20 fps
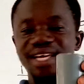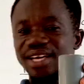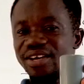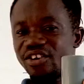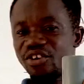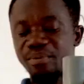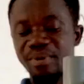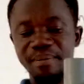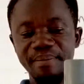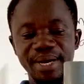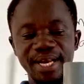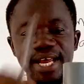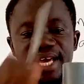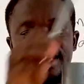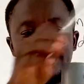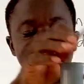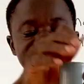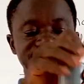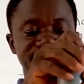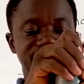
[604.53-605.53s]
remember that
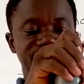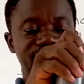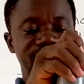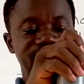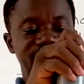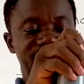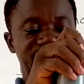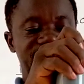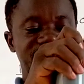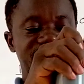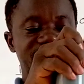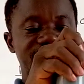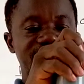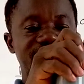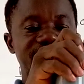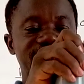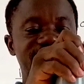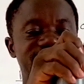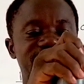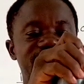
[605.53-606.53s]

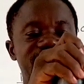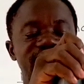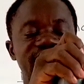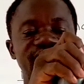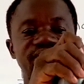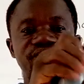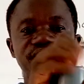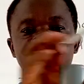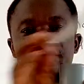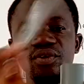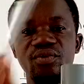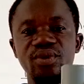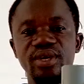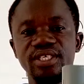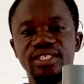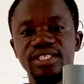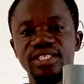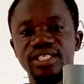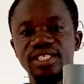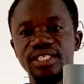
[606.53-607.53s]
as the
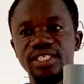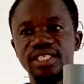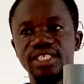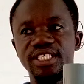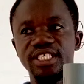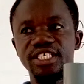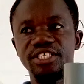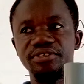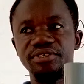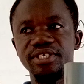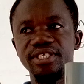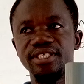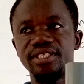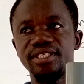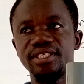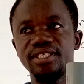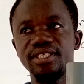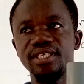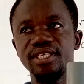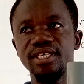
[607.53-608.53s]
frequency
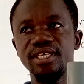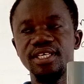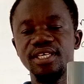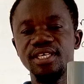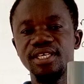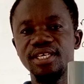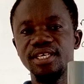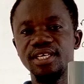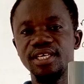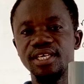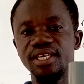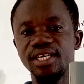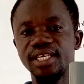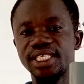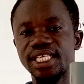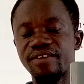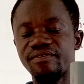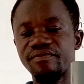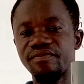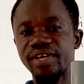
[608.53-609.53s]
decreases, it
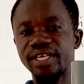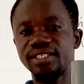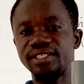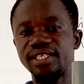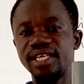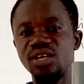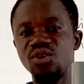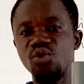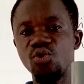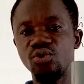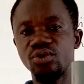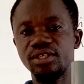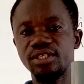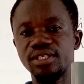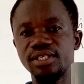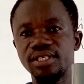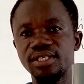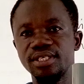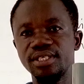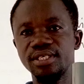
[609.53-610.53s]
affects the note,
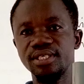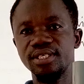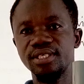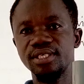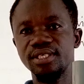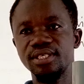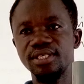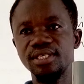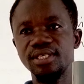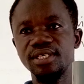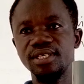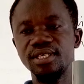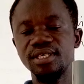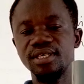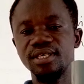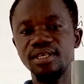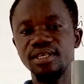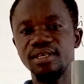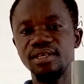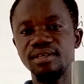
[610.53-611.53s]

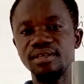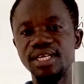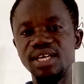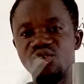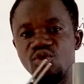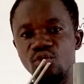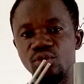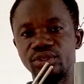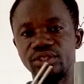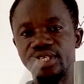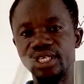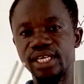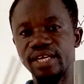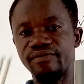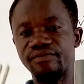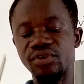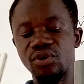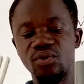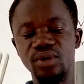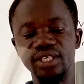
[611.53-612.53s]
the
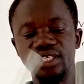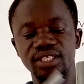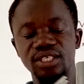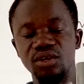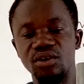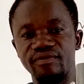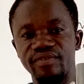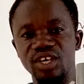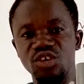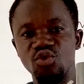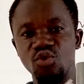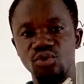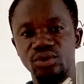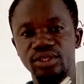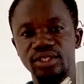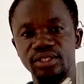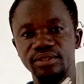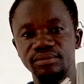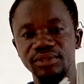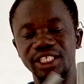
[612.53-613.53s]
frequency of the note.
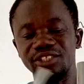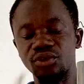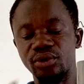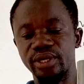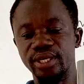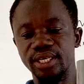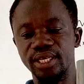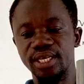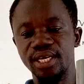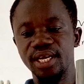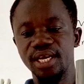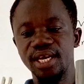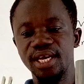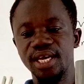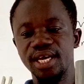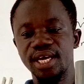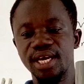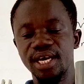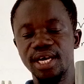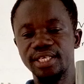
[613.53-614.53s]
Sorry,
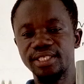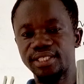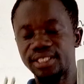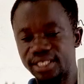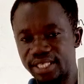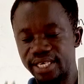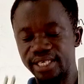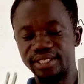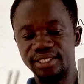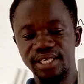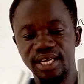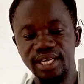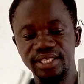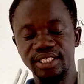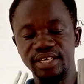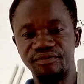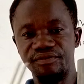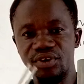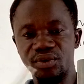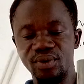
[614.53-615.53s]
as the
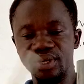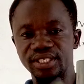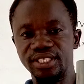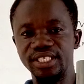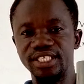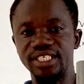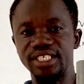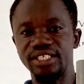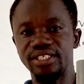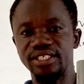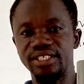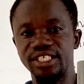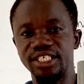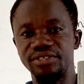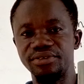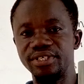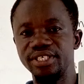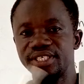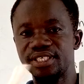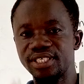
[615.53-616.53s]
frequency
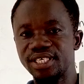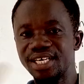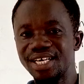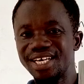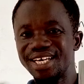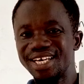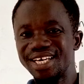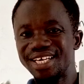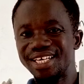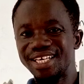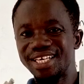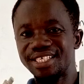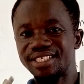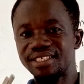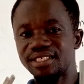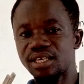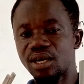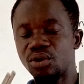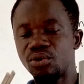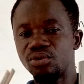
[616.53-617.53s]
decrease, the
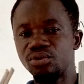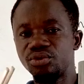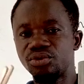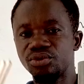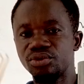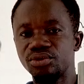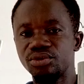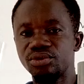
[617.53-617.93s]
sound,